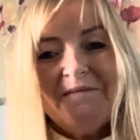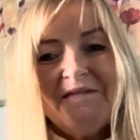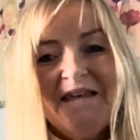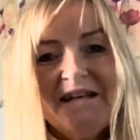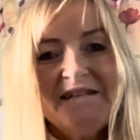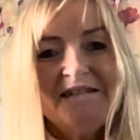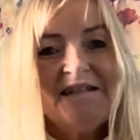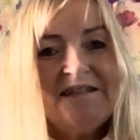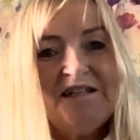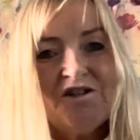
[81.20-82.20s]
This
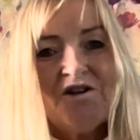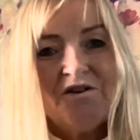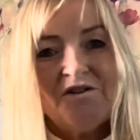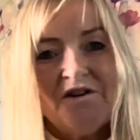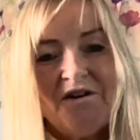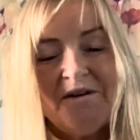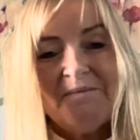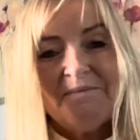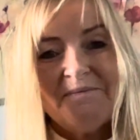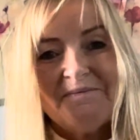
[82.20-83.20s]
is the eternal now.
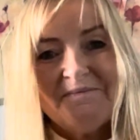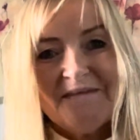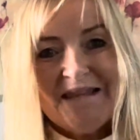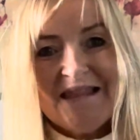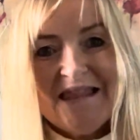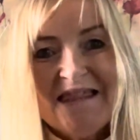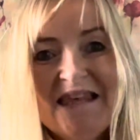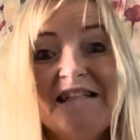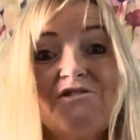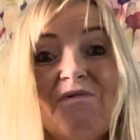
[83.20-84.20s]

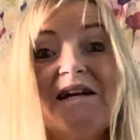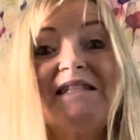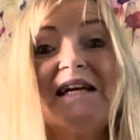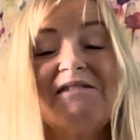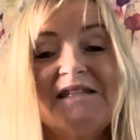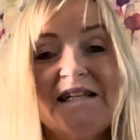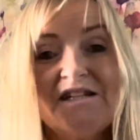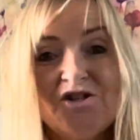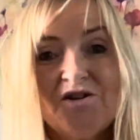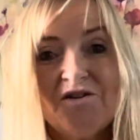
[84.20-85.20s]
This right here is the
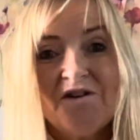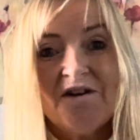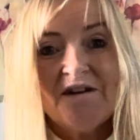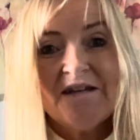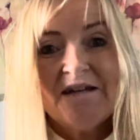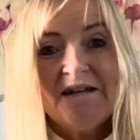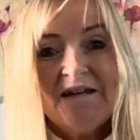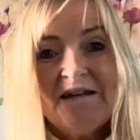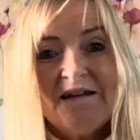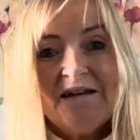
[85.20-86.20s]
eternal now.
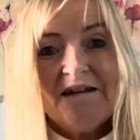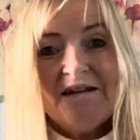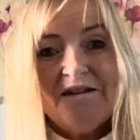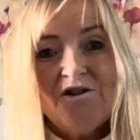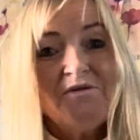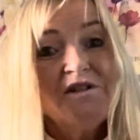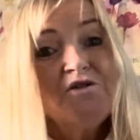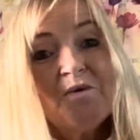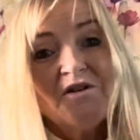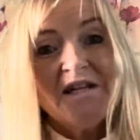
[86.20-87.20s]
There is
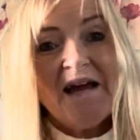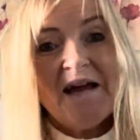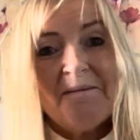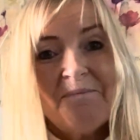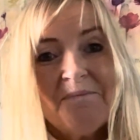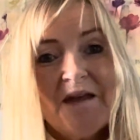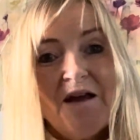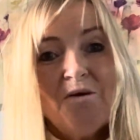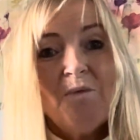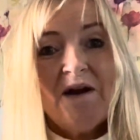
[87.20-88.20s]
no other time.
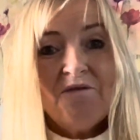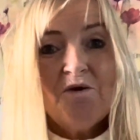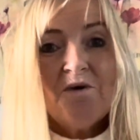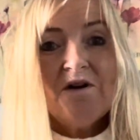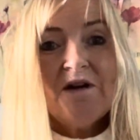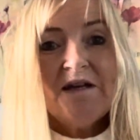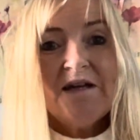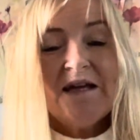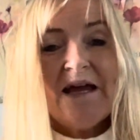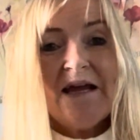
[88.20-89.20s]
Whenever you were
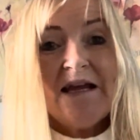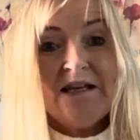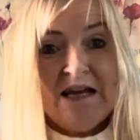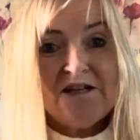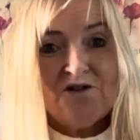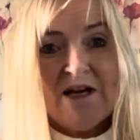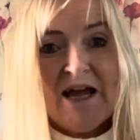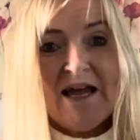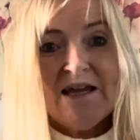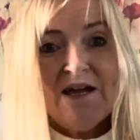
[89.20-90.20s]
in
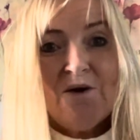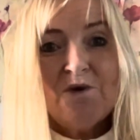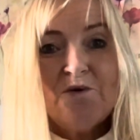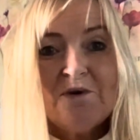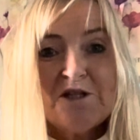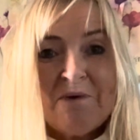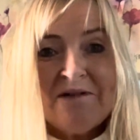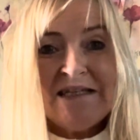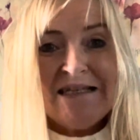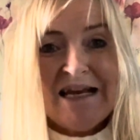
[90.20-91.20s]
yesterday, when you were
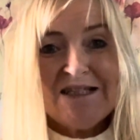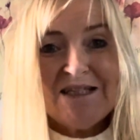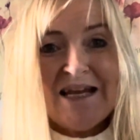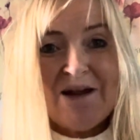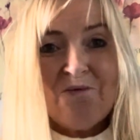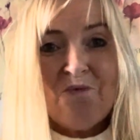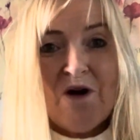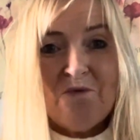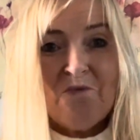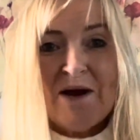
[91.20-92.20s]
experiencing yesterday,
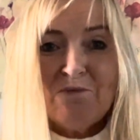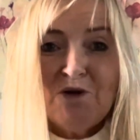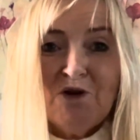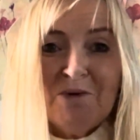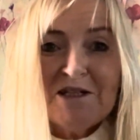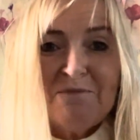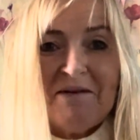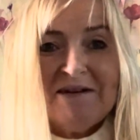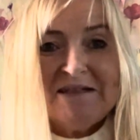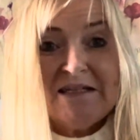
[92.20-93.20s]
when were you
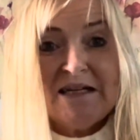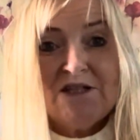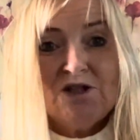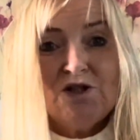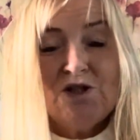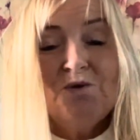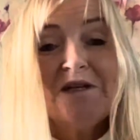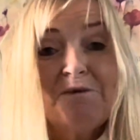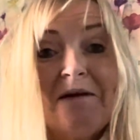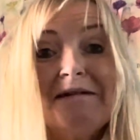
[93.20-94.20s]
experiencing it? You
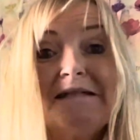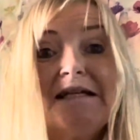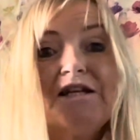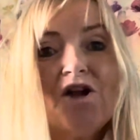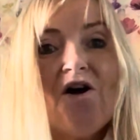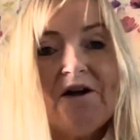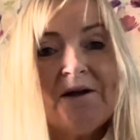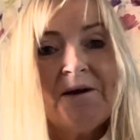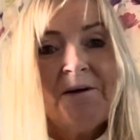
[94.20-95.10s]
experienced it now.